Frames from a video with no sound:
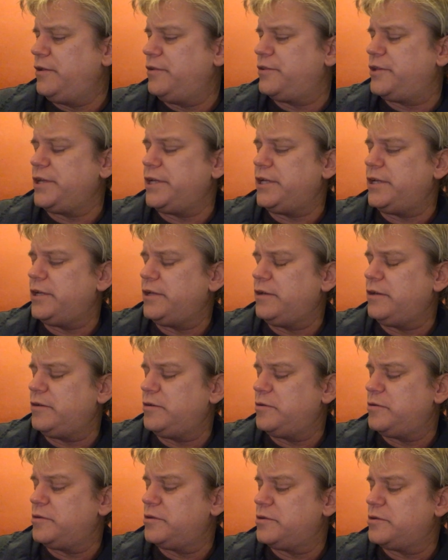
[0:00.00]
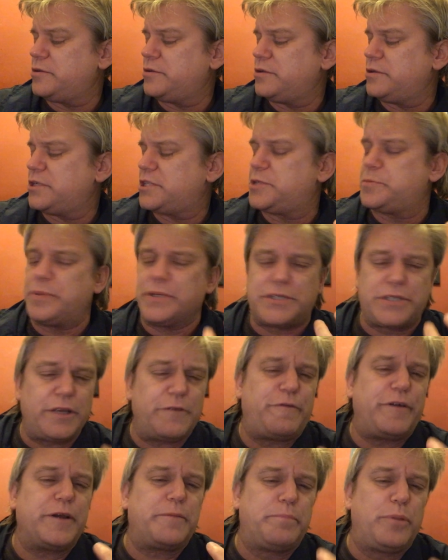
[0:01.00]
the
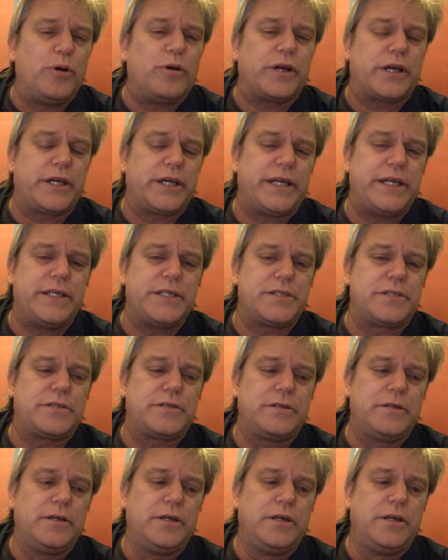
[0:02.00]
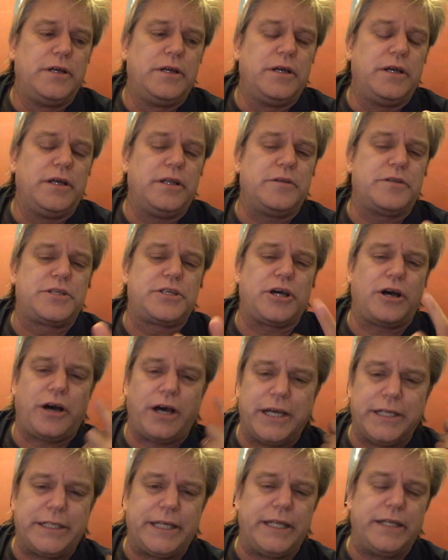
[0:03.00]
specific book is
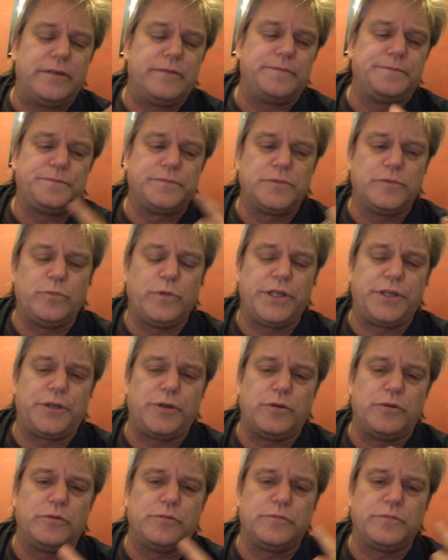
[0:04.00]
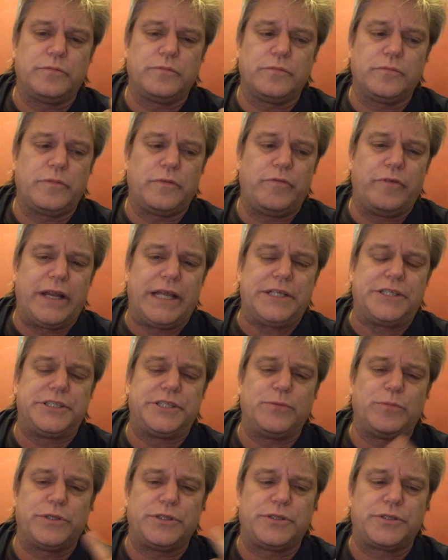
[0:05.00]
tied in with your
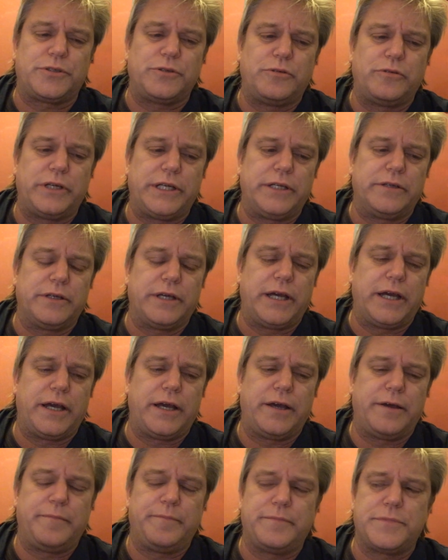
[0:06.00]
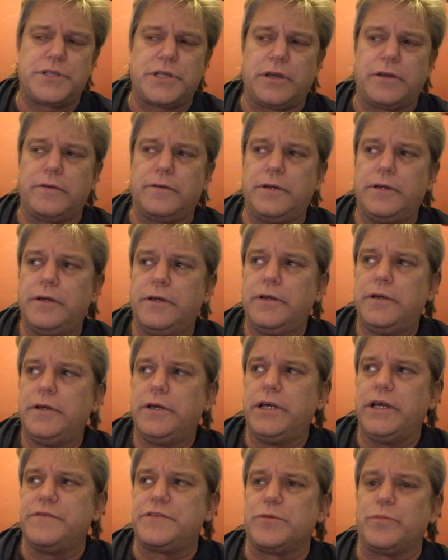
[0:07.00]
relationship with the story. So
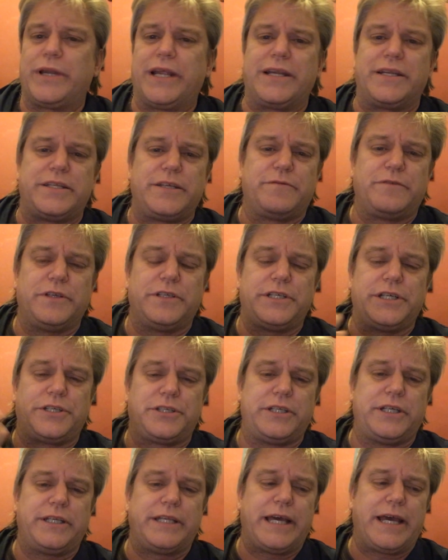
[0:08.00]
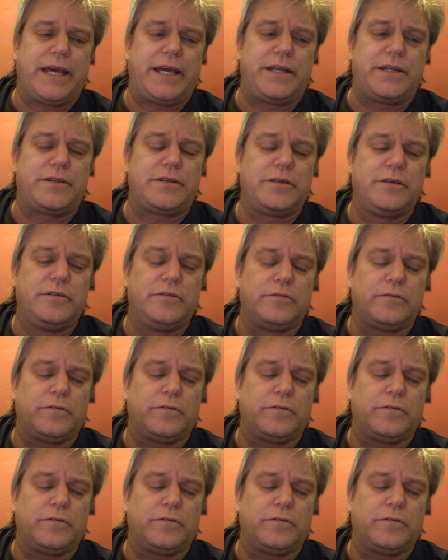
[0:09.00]
if someone had a different edition in their hand,